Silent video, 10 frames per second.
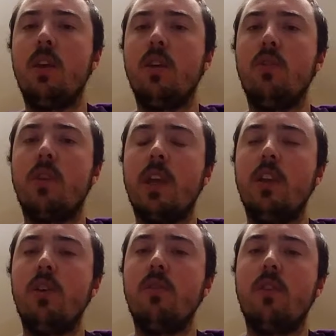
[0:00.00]
you can
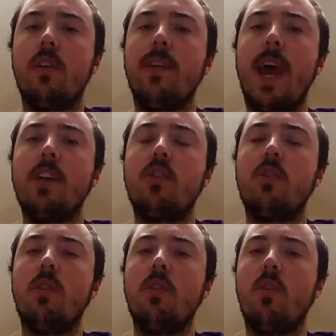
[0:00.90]
use
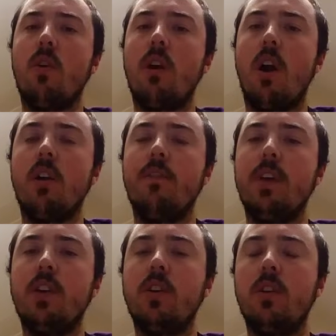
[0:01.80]
natural or
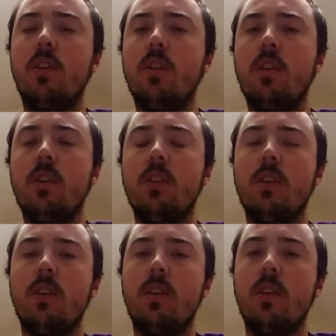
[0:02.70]
artificial
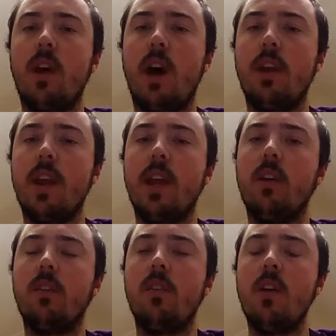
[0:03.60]

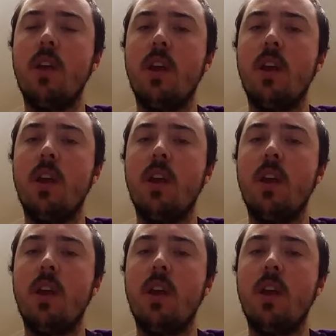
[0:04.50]
nails.